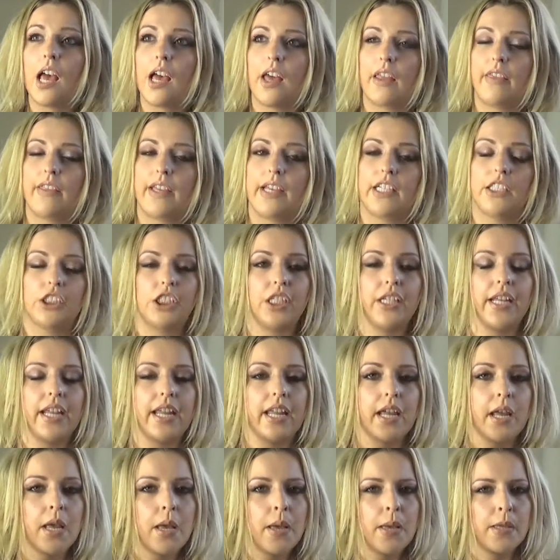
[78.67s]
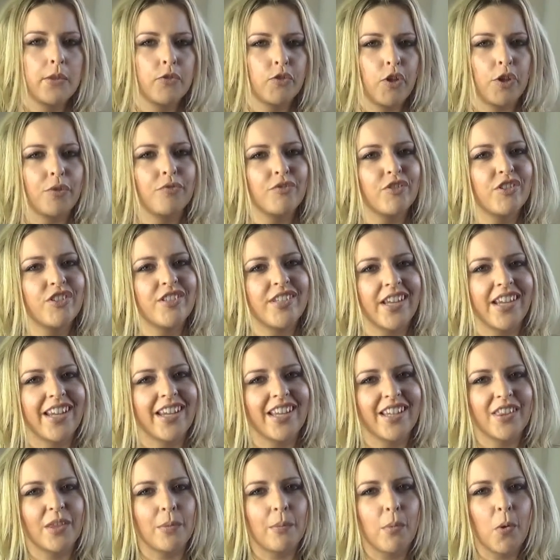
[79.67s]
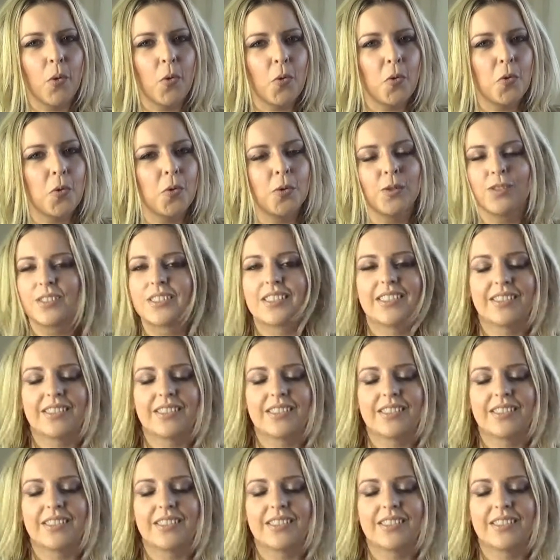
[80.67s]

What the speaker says: and they actually don't sink in the pores,